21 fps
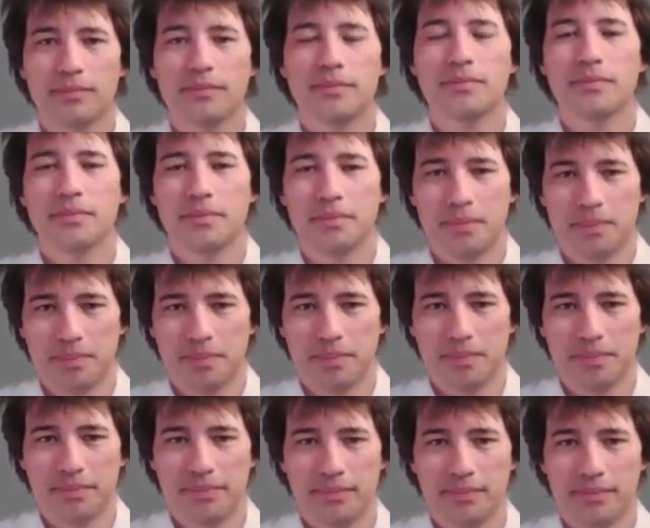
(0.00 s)

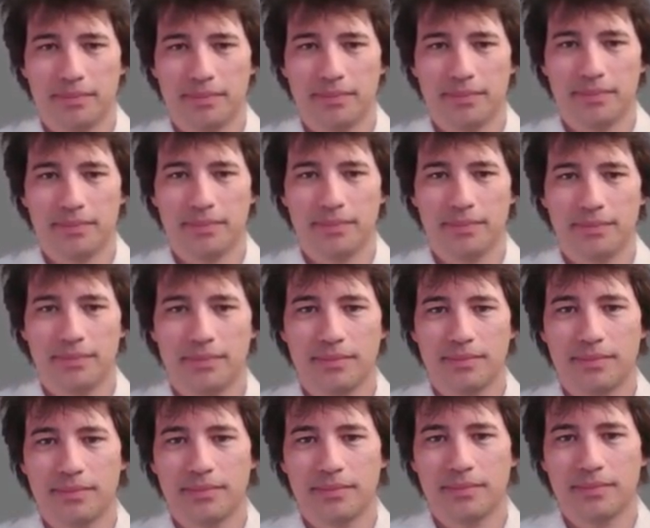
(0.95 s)

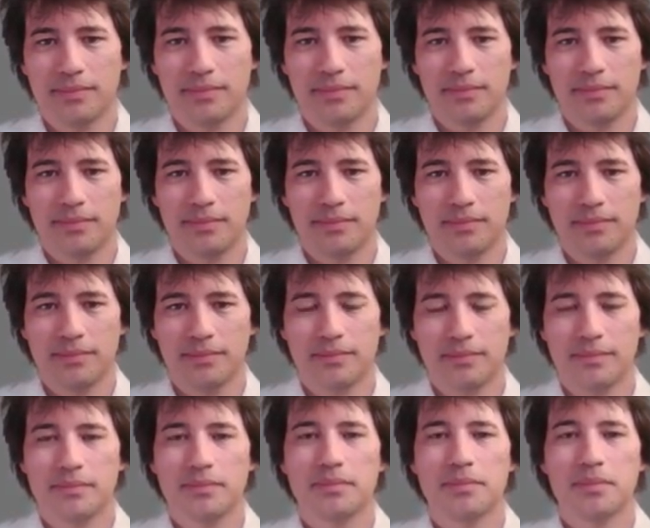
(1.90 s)

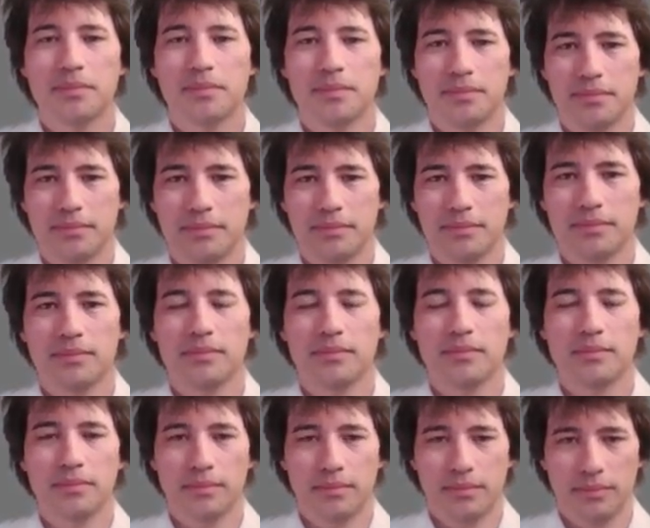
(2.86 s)

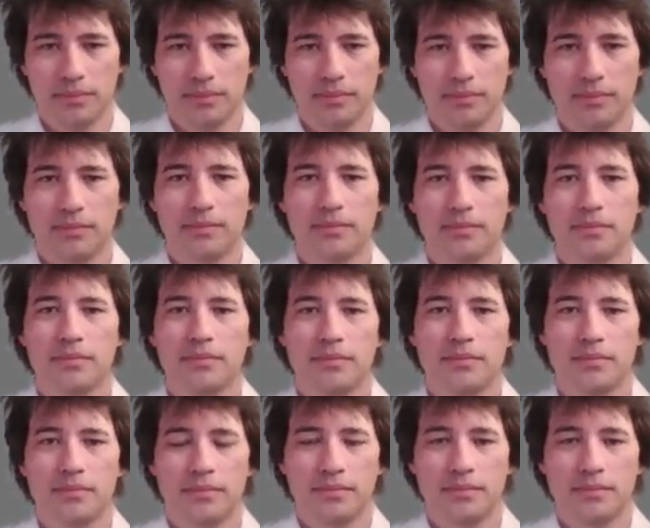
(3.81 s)
No words are spoken by the person on screen.